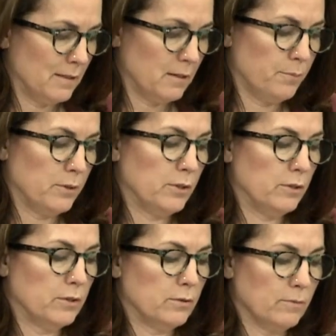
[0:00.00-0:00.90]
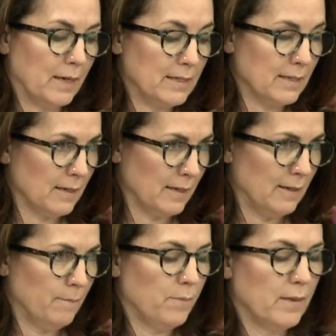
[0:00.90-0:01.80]
to produce
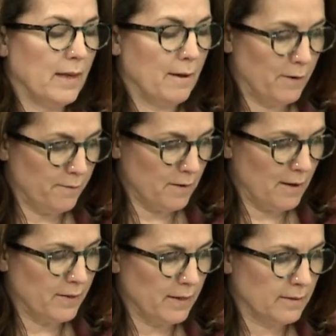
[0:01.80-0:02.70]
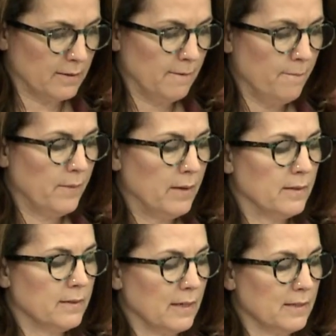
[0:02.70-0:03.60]
regularly, every 5 years,
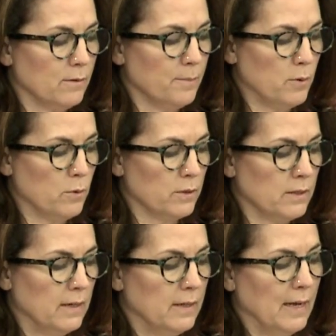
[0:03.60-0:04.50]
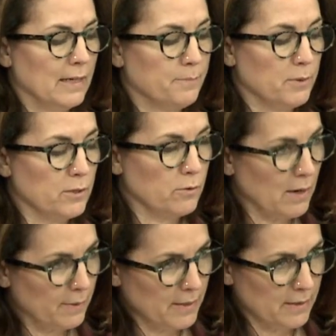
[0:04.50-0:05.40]
such a report as
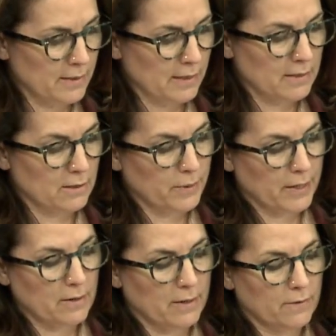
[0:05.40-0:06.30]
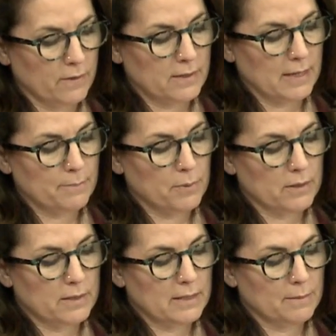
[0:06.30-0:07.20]
prescribed under Section 29 of the State
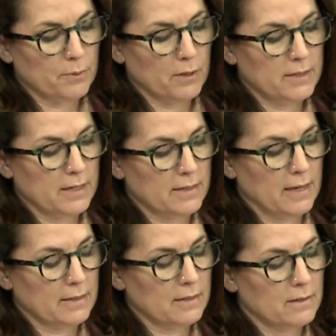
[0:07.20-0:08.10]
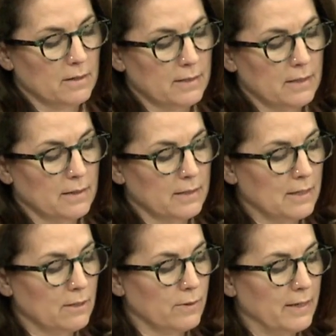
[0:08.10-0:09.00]
Policies and Projects Act
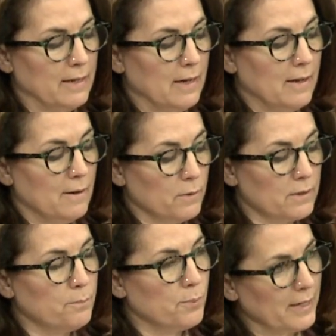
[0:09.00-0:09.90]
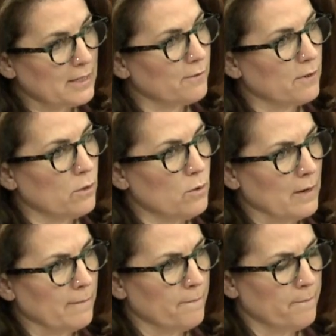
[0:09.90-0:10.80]
1993 was a breach of the law.